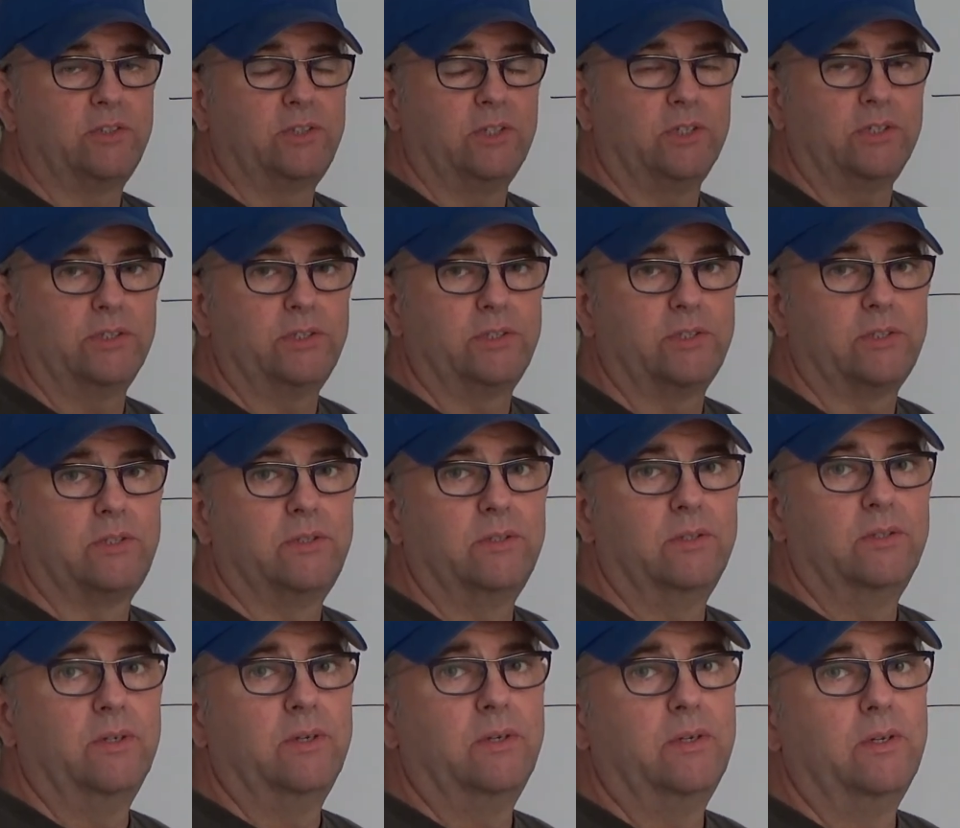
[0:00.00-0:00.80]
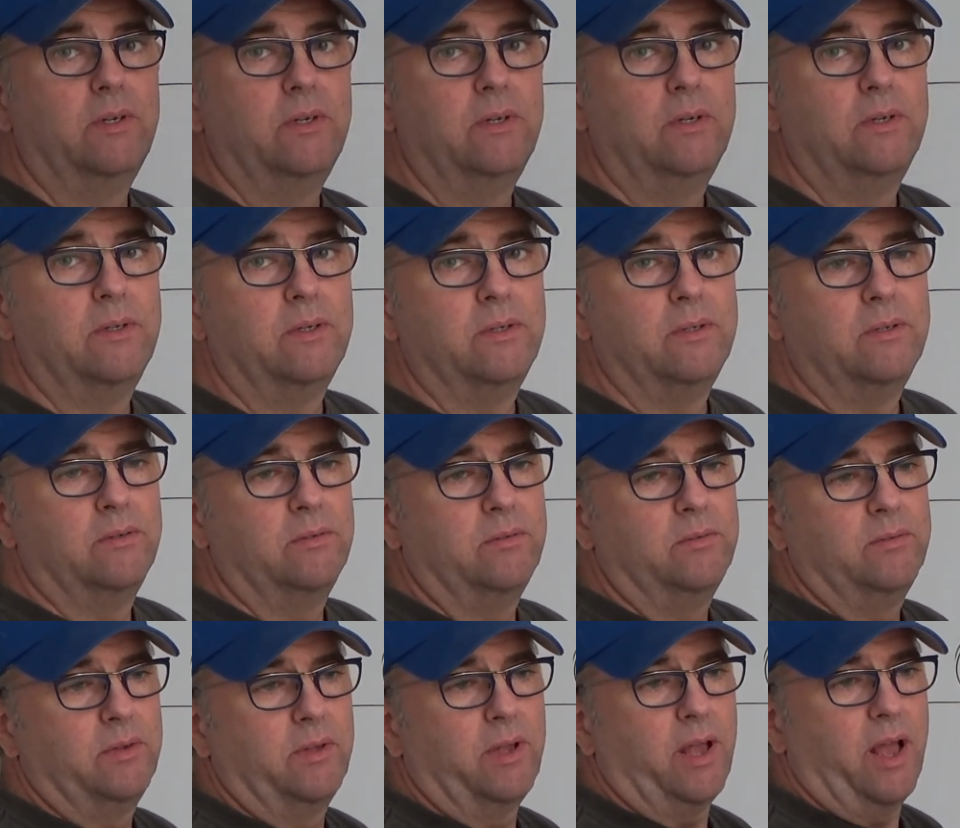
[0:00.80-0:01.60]
just
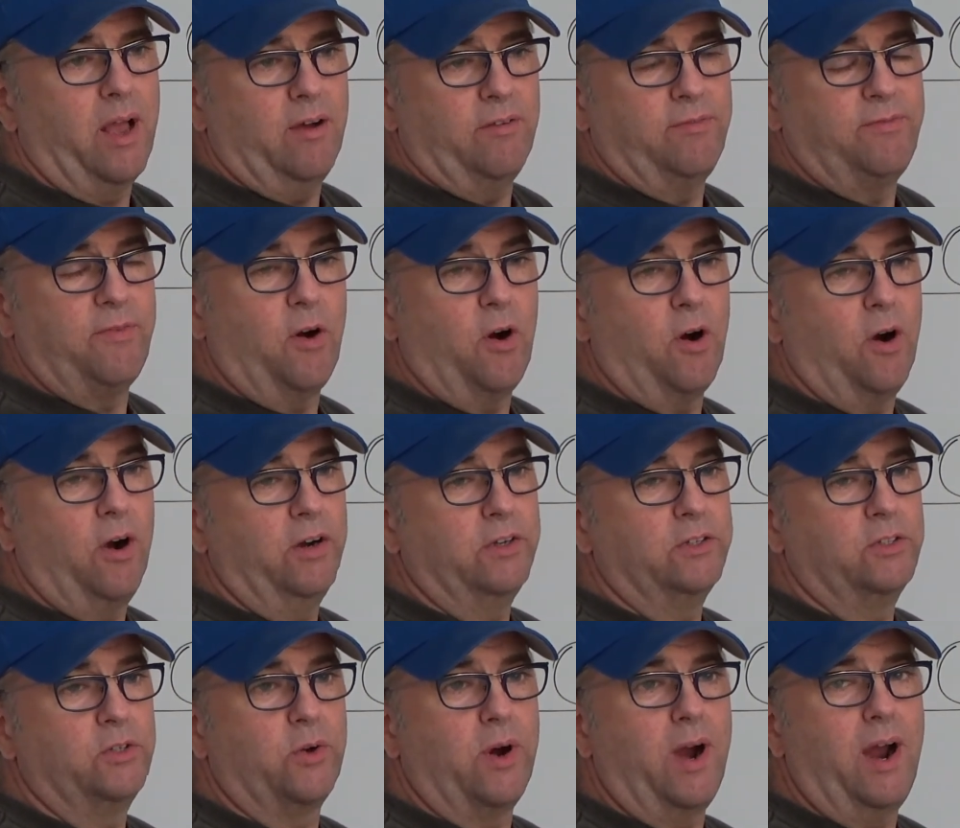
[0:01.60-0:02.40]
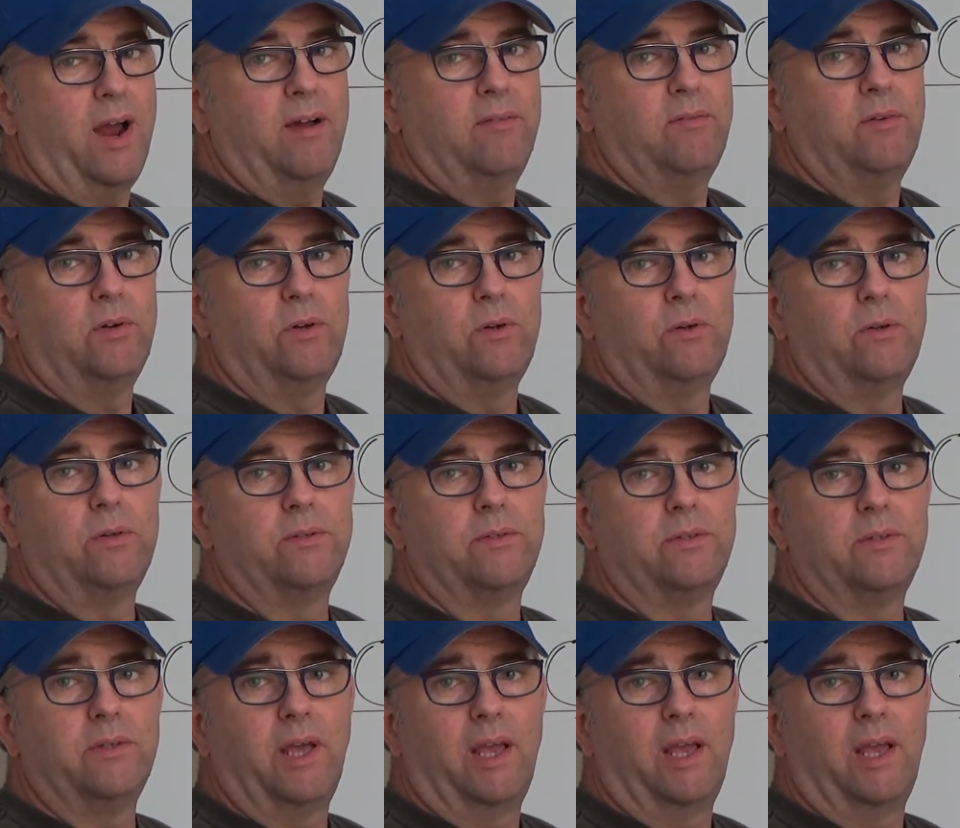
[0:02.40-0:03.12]
how far it traveled,